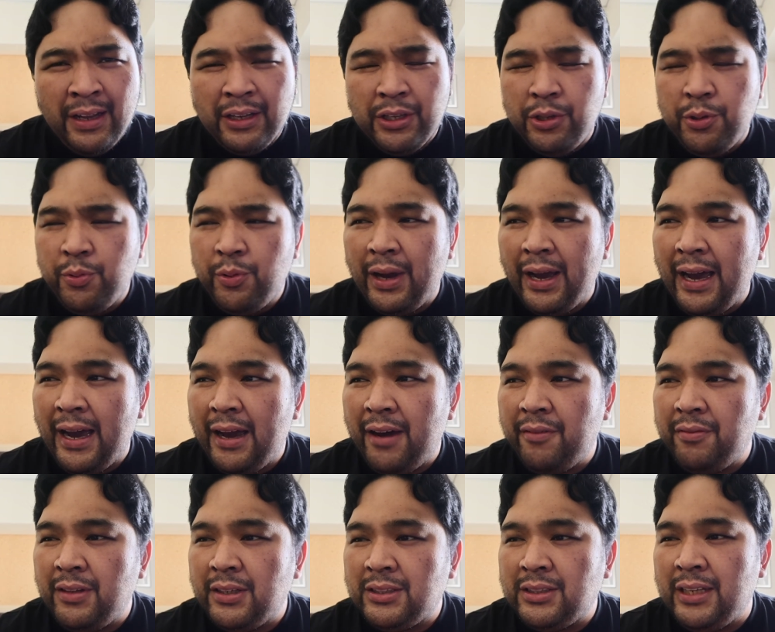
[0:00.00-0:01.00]
You
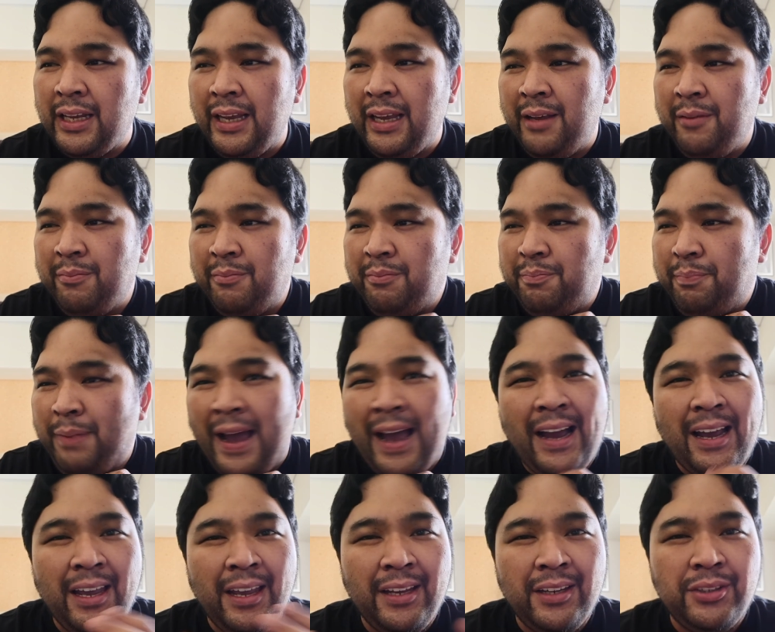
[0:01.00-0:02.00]
have the same
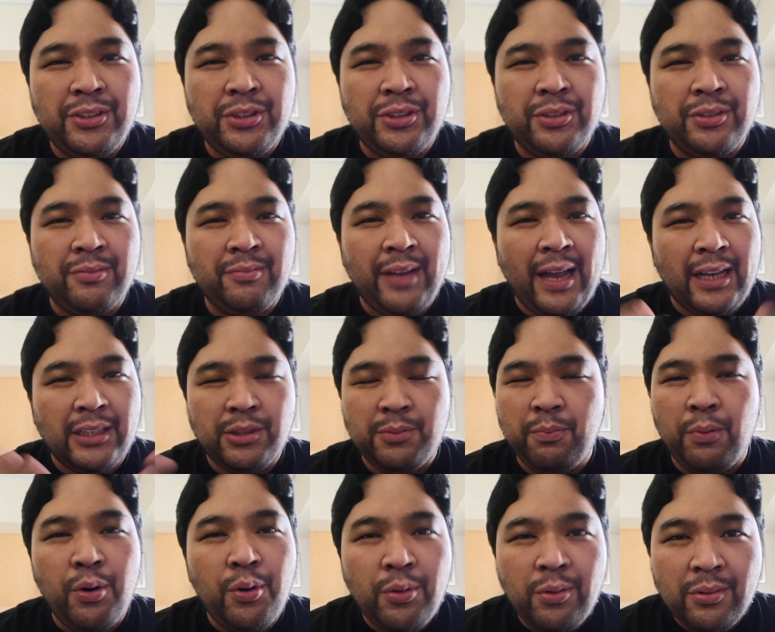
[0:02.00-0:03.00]
package,
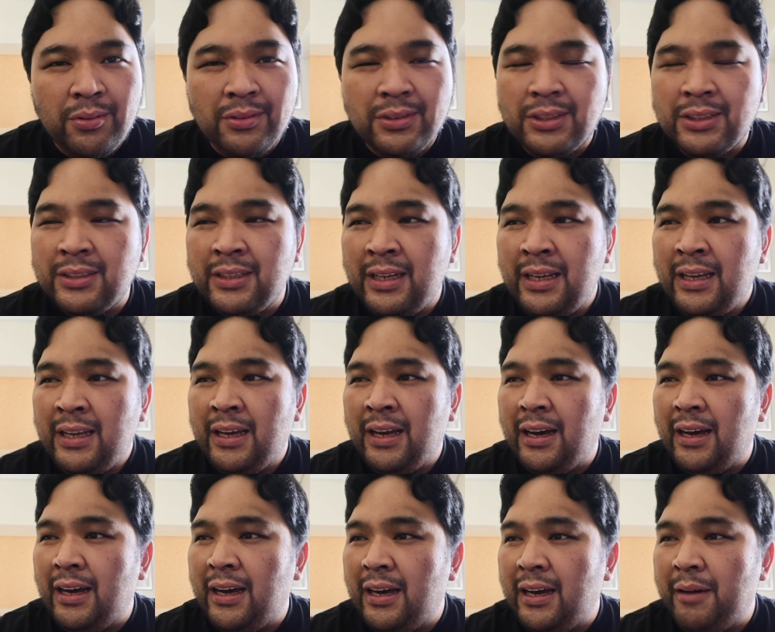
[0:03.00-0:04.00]
Cast Bones,
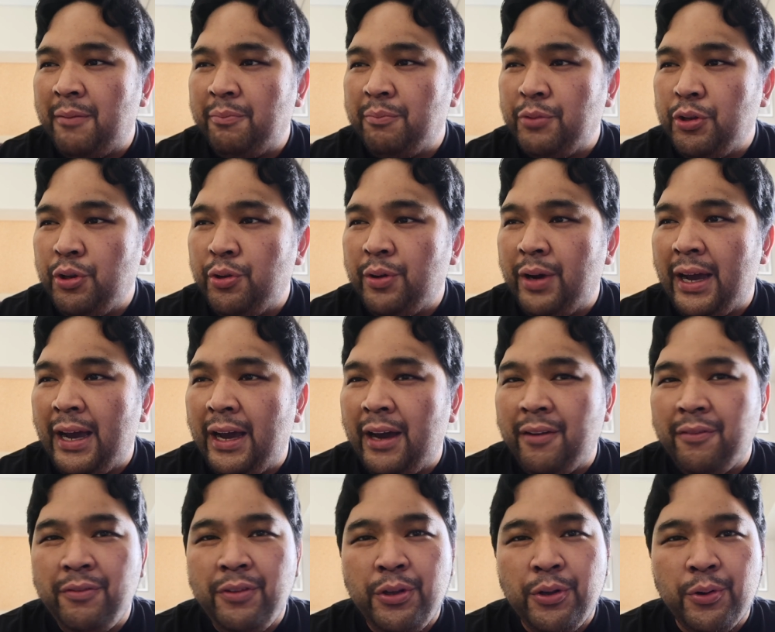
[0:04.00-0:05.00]
you
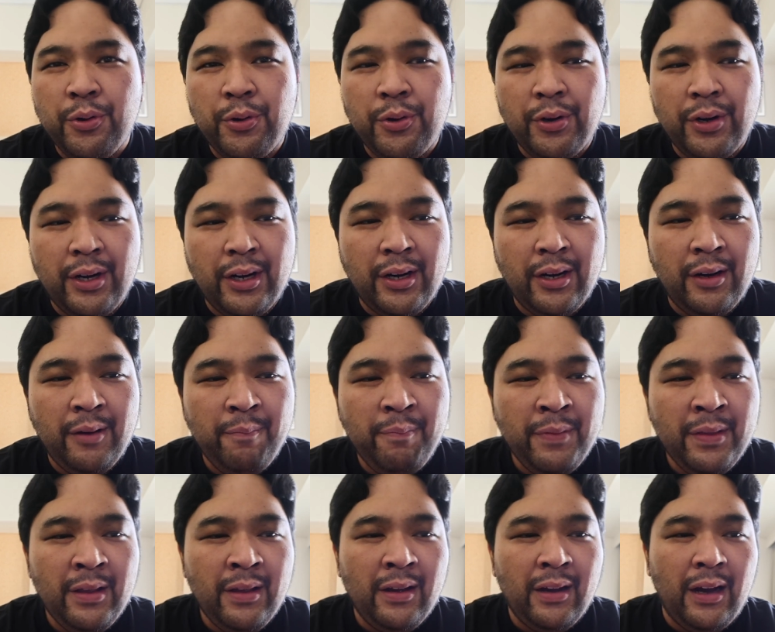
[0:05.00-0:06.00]
have your
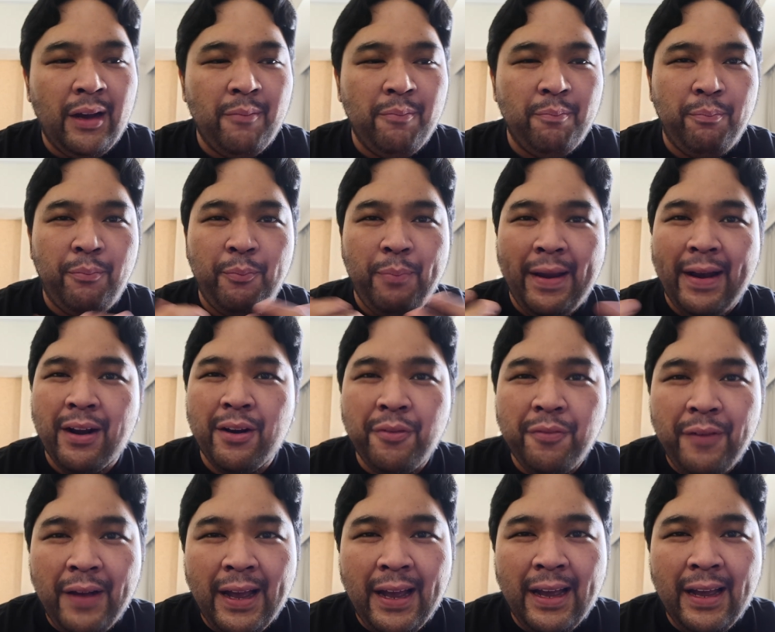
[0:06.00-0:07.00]
Bear
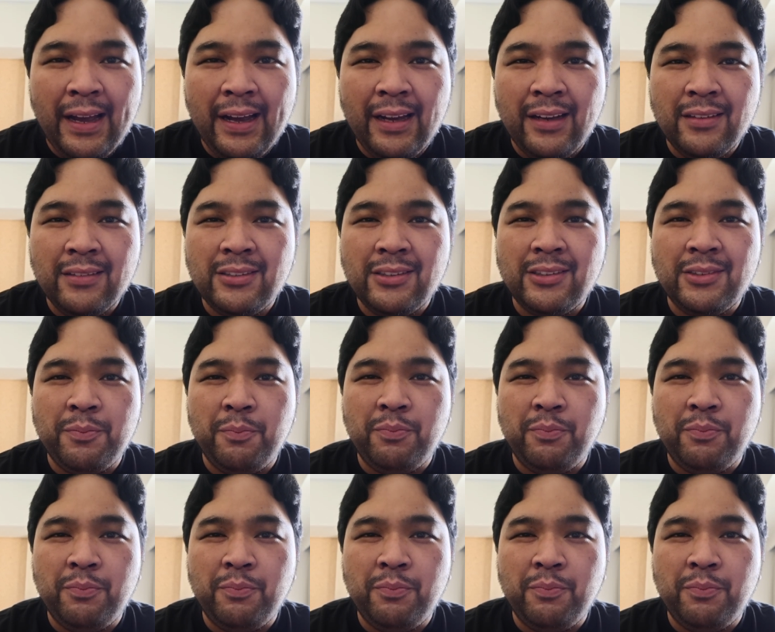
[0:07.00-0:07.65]
Fangs,